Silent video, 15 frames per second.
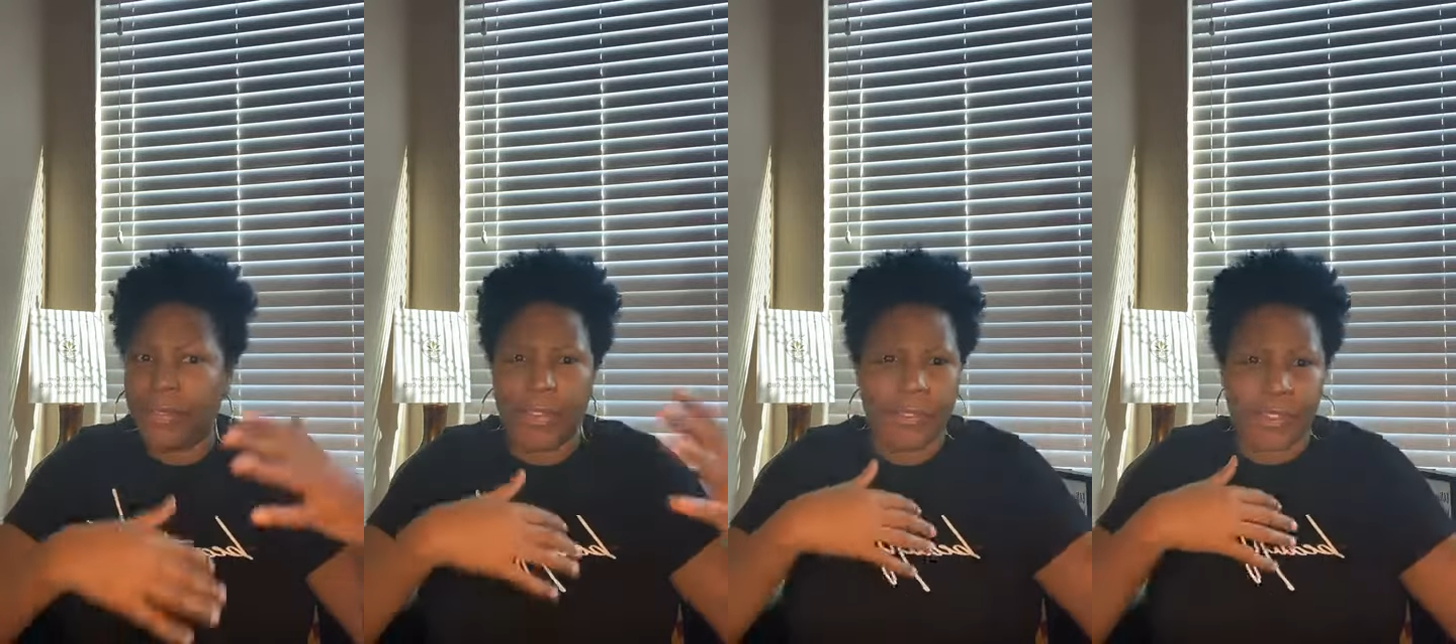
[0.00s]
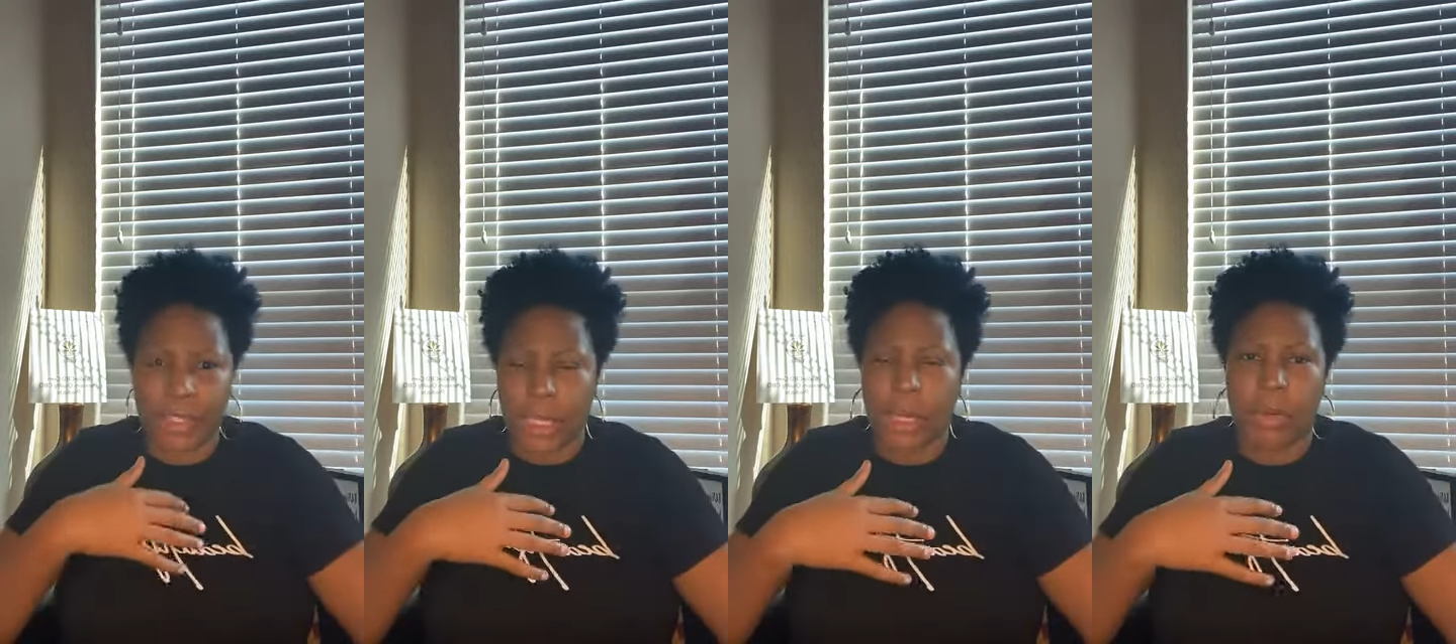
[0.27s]
even if
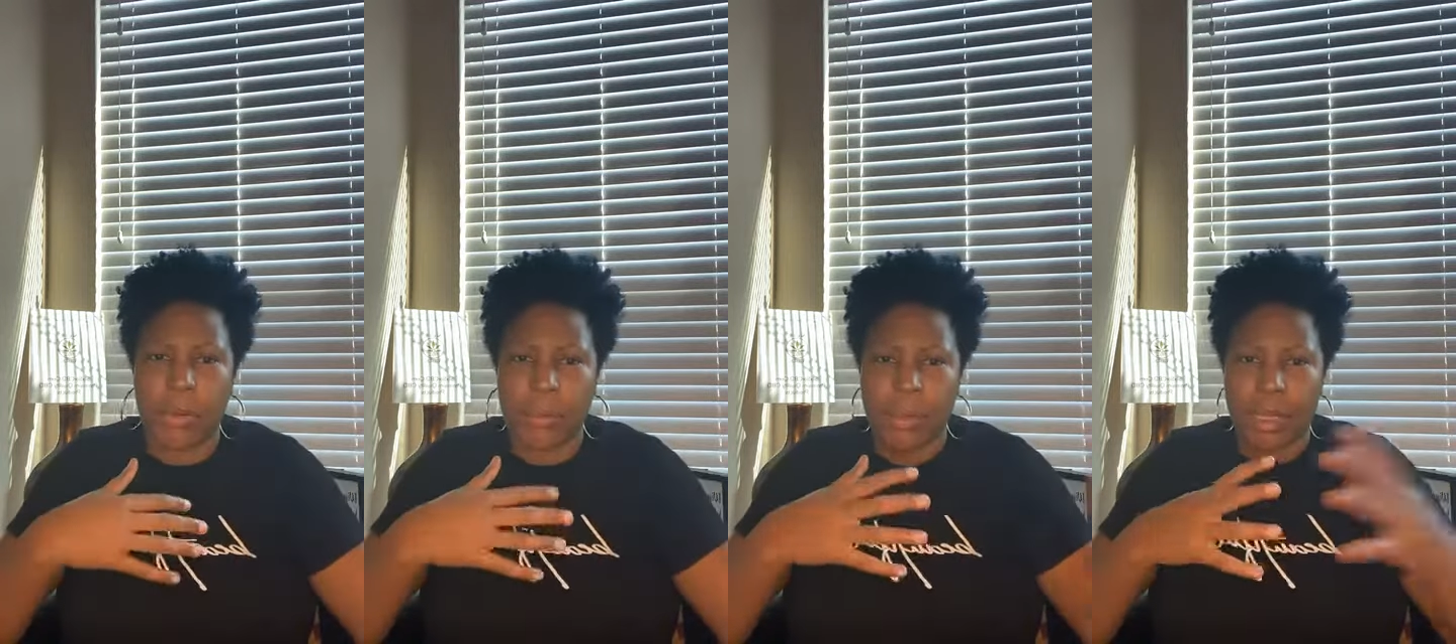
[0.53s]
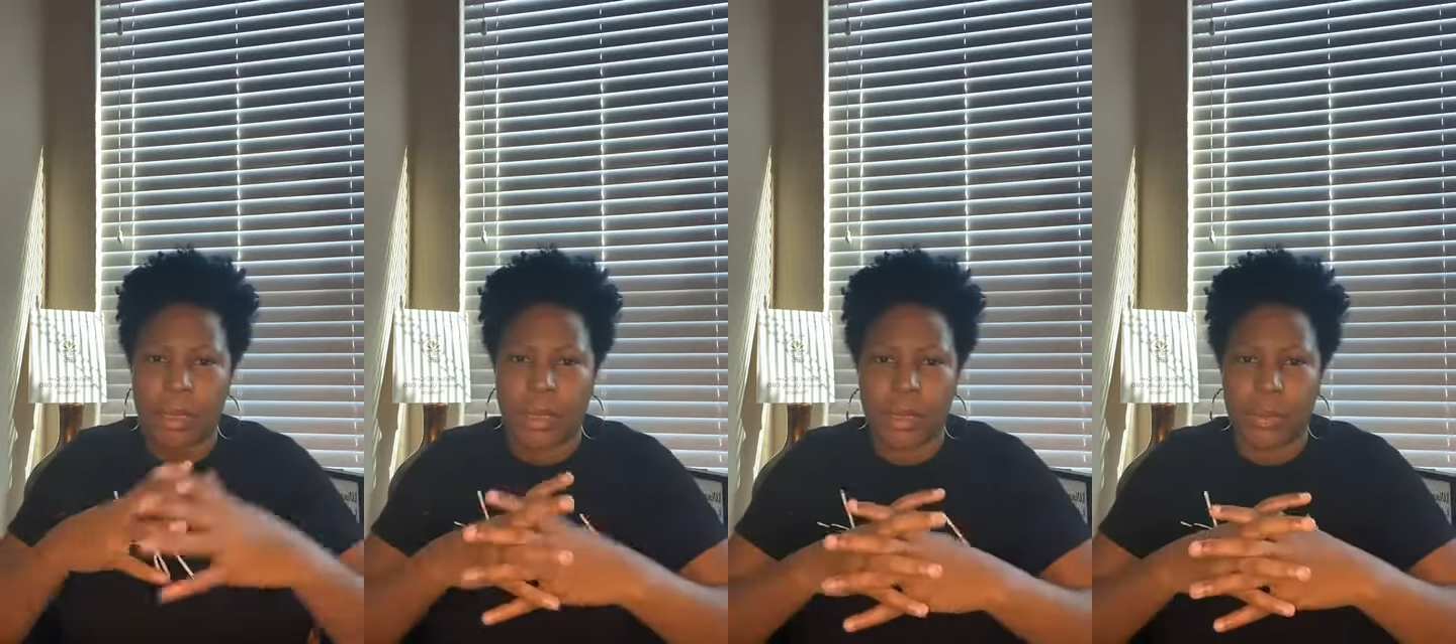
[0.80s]
it's their own
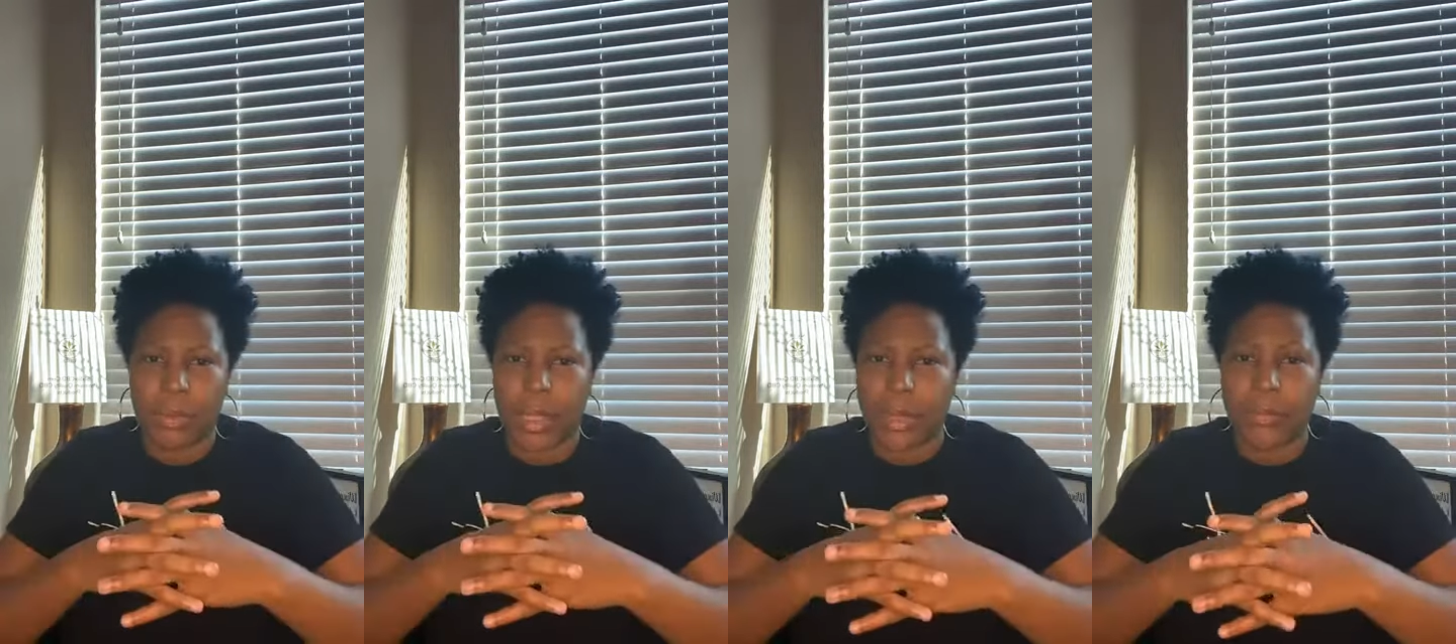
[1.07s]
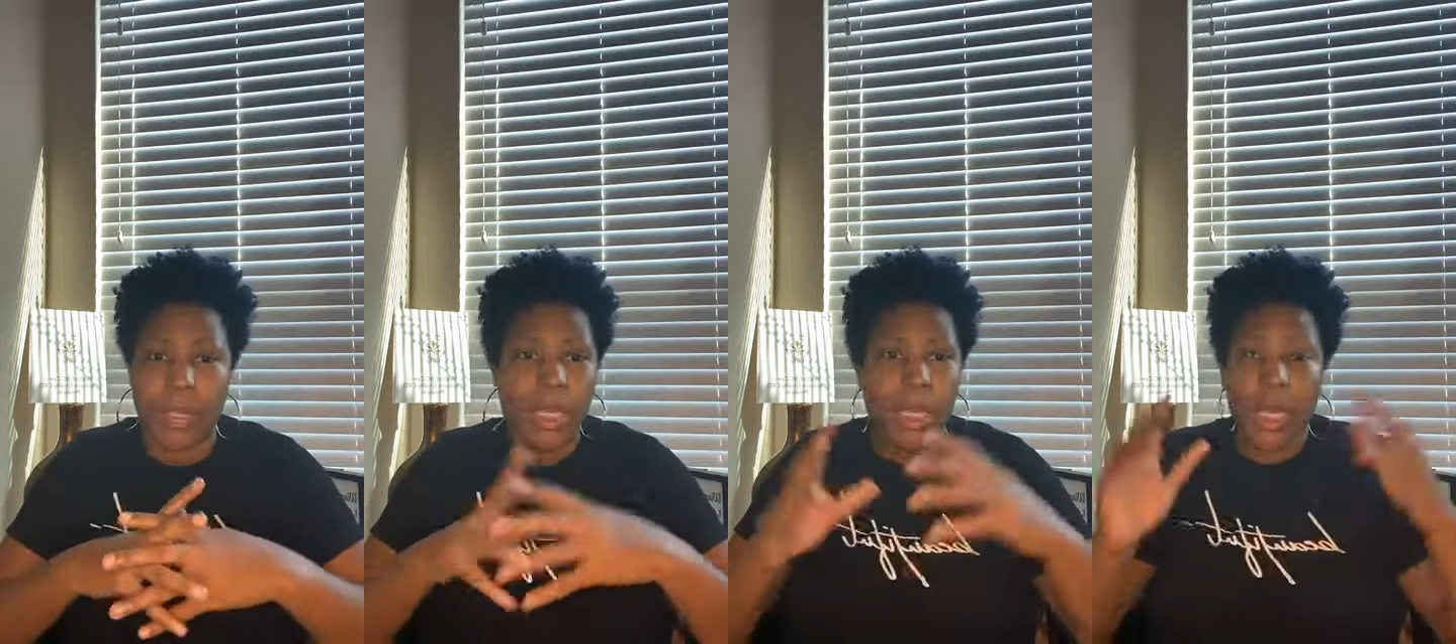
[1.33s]
business or whatever.